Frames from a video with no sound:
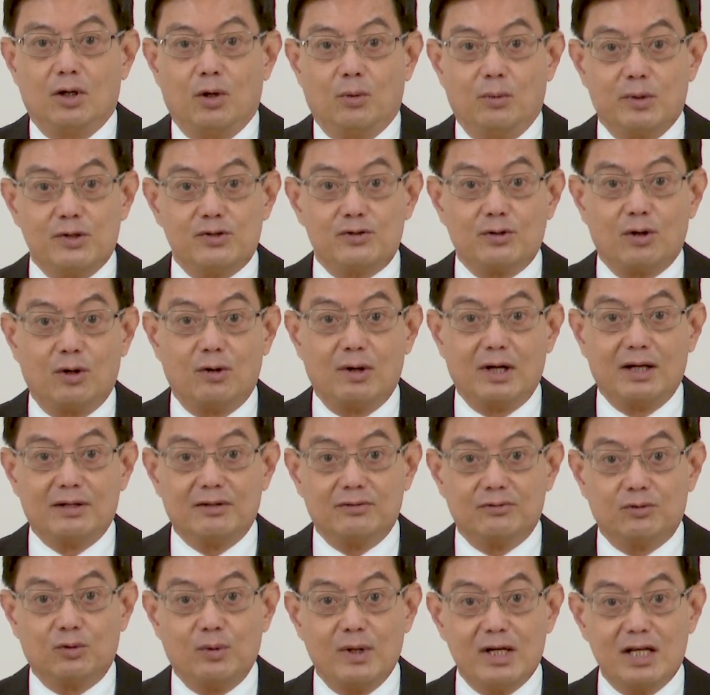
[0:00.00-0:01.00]
We saw a
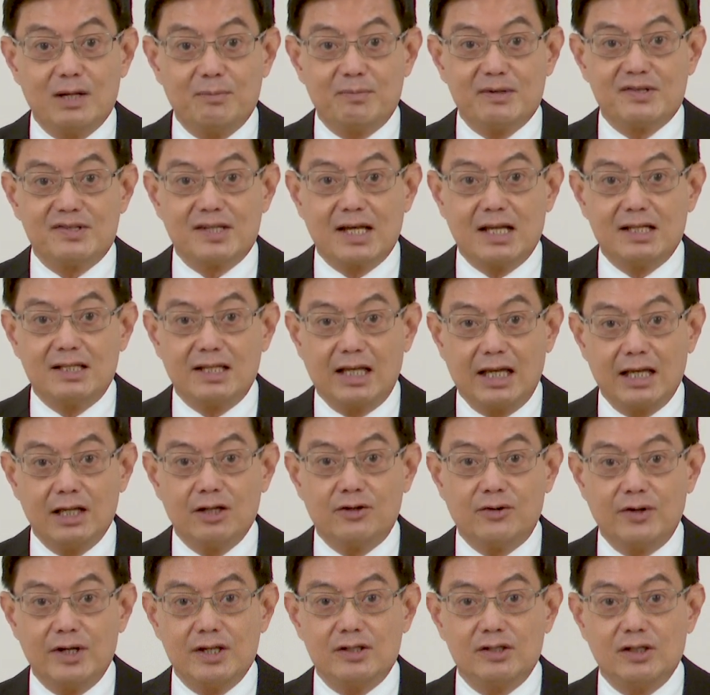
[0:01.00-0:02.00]
20%
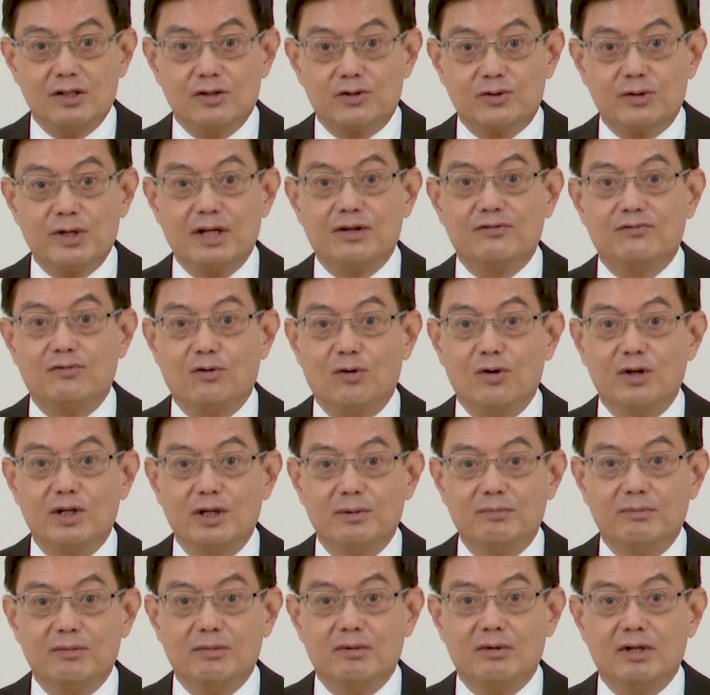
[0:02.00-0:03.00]
increase in trade
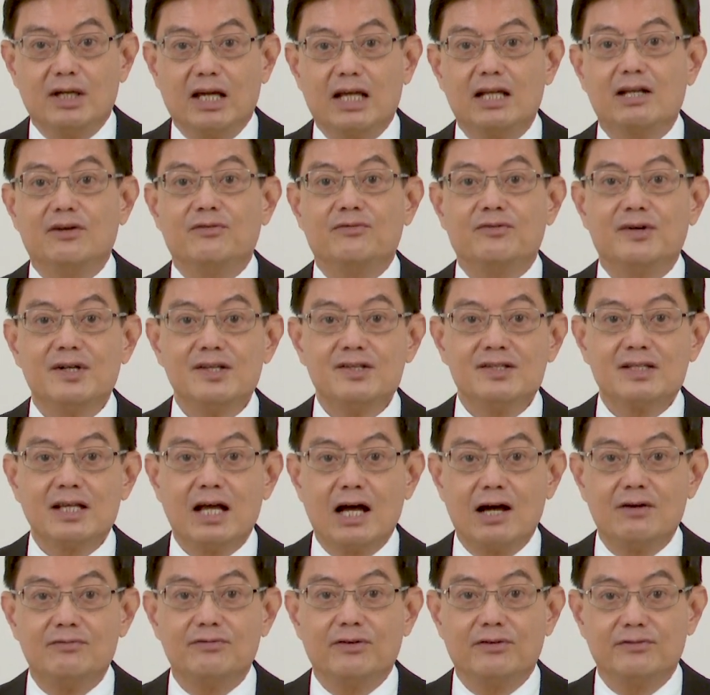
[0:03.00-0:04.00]
volume in the first
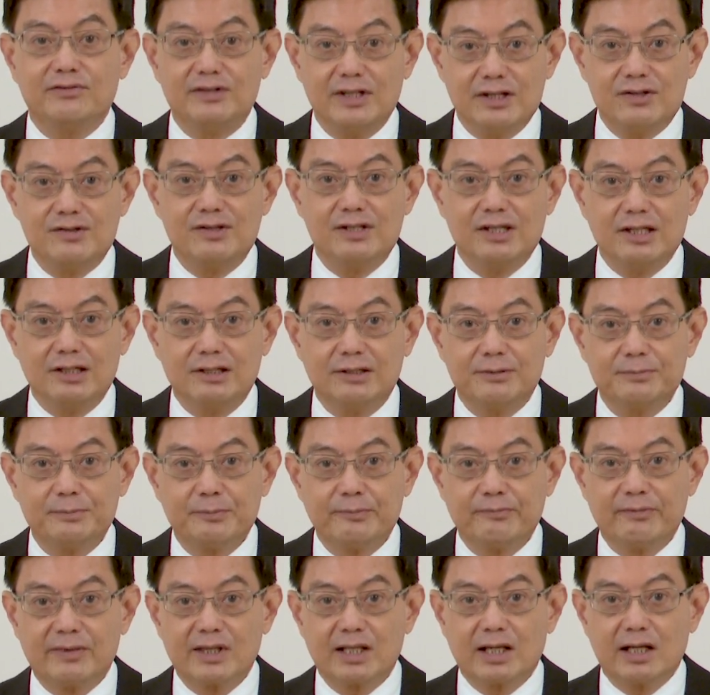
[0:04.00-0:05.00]
half of this year,
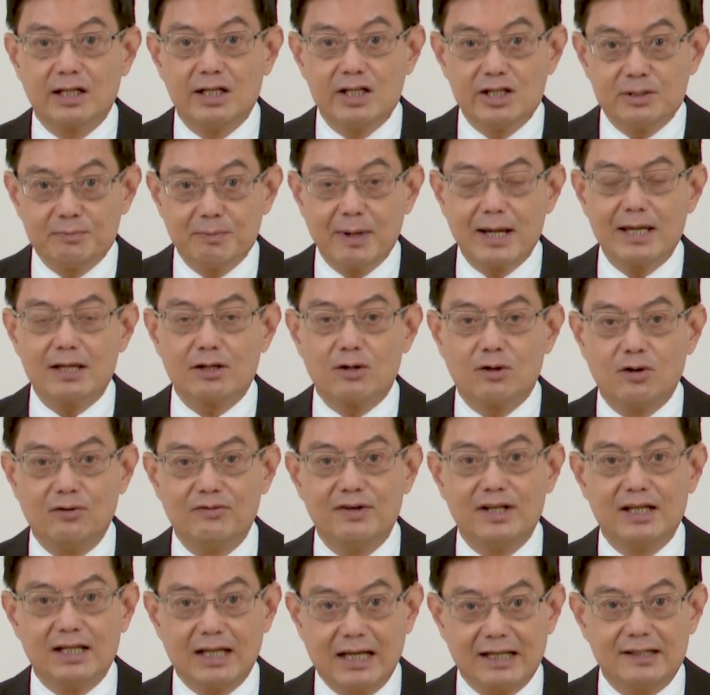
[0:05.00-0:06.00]
despite
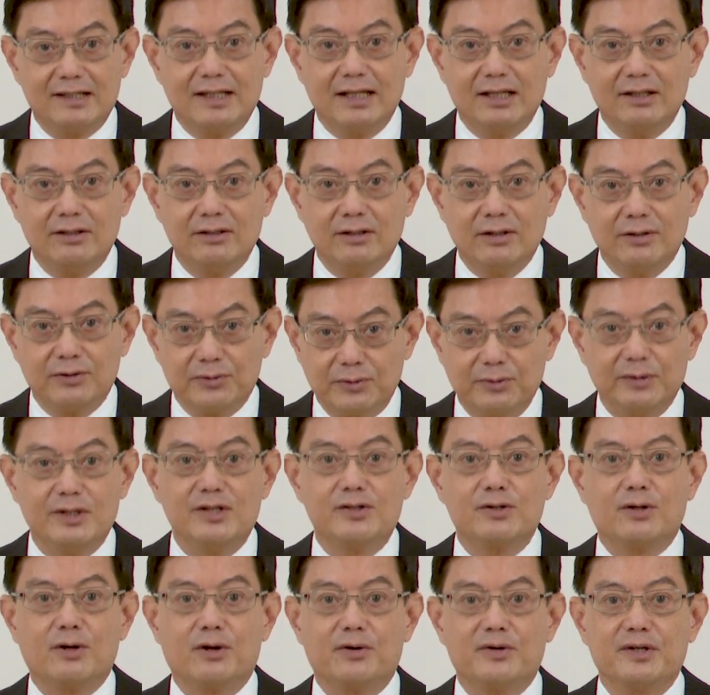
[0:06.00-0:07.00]
COVID-19, through
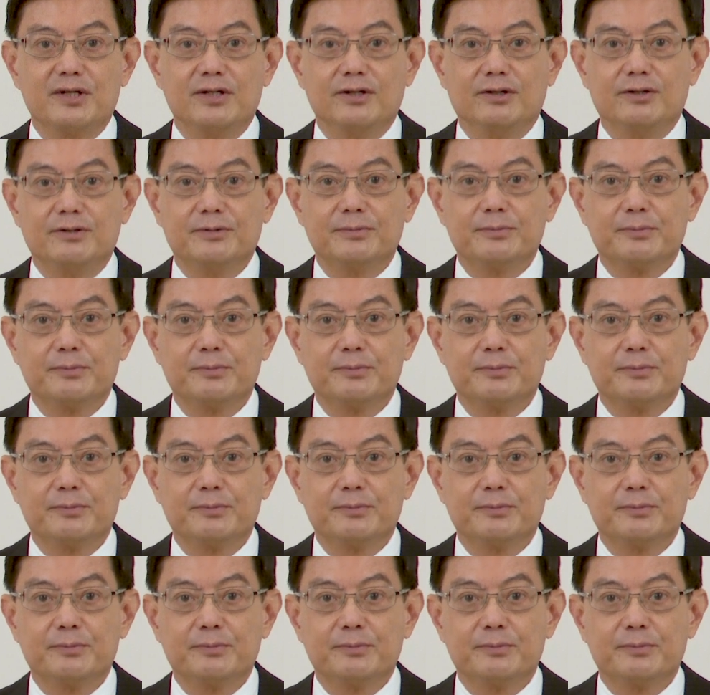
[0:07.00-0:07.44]
this corridor.